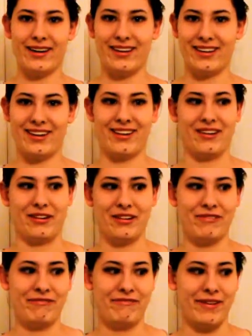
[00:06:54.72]
you know,
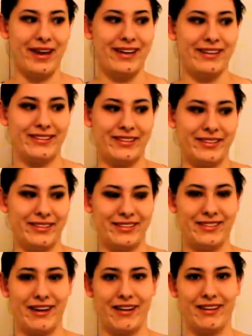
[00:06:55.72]
fate
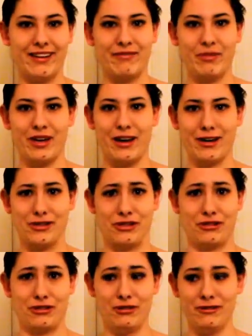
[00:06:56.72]
is telling me I
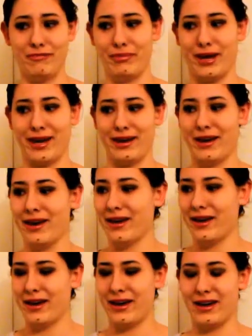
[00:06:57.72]
shouldn't be,
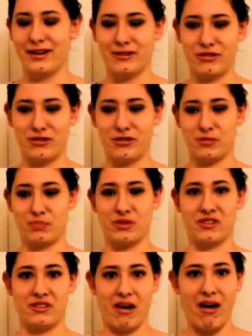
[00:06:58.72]
and it's just
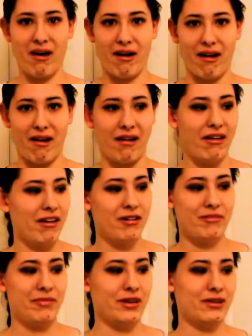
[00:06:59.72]
bizarre,
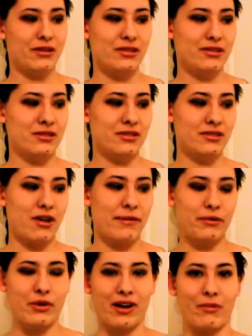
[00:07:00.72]
because I
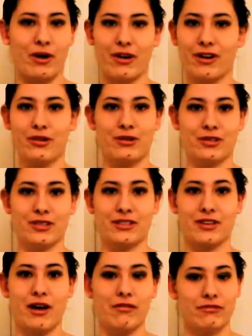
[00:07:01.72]
mean when I wear a corset it's
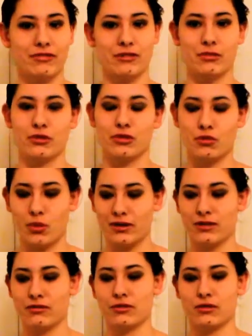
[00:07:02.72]
comfortable, it's
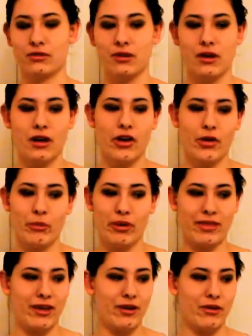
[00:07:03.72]
wonderful, but
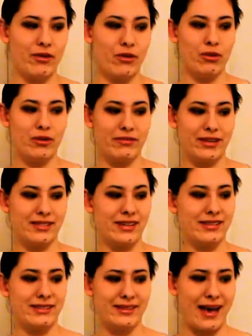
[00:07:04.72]
then of these
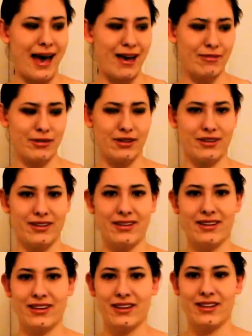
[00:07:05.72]
things happen
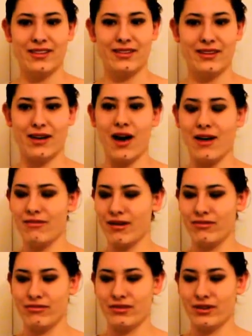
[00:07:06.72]
that
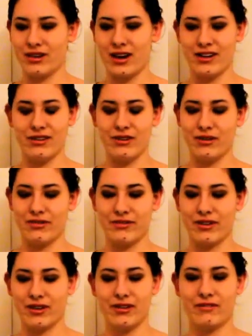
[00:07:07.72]
I don't know if I've
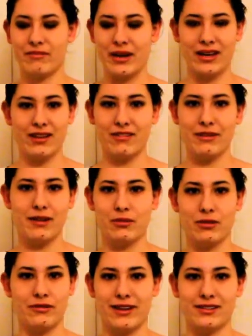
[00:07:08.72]
heard of many other people
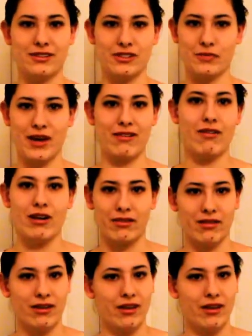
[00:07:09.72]
who've had such a bad run.